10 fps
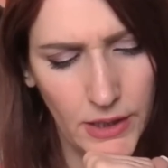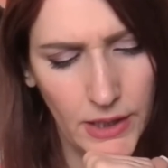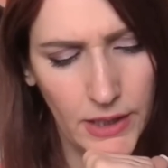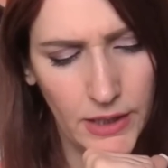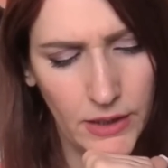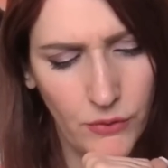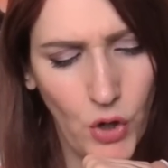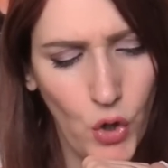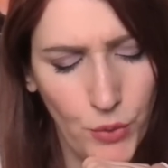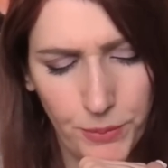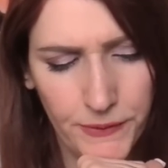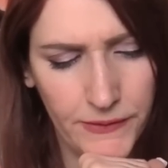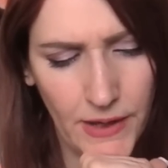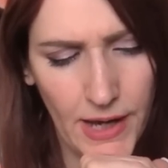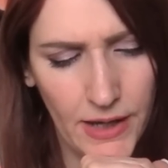in of
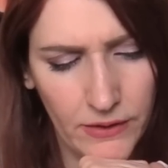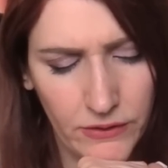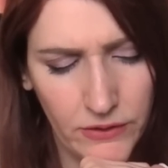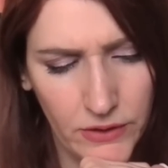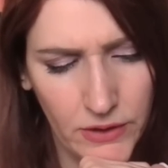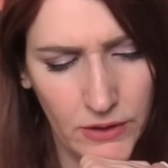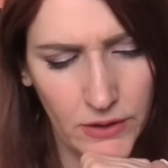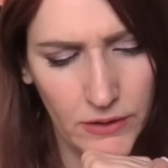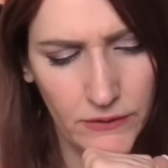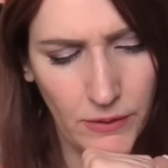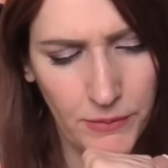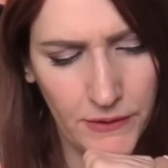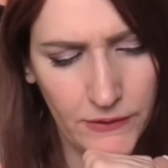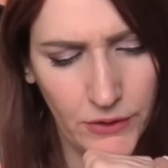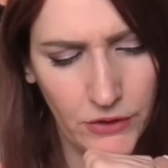hopes that
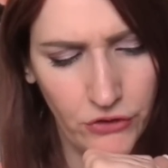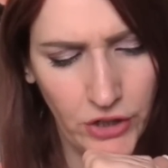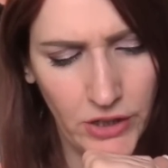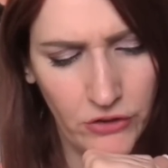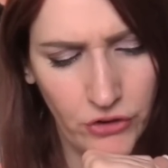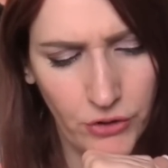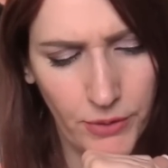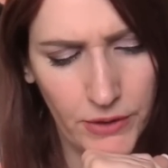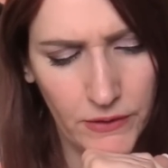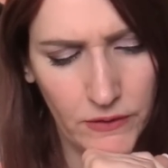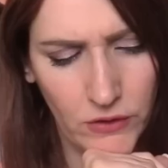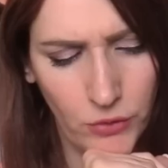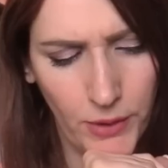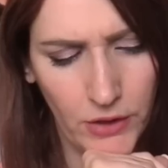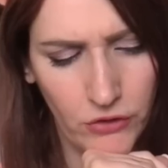something's going to change here around the
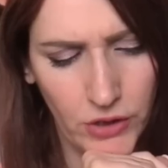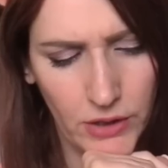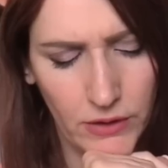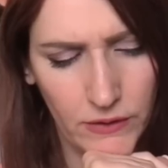situation.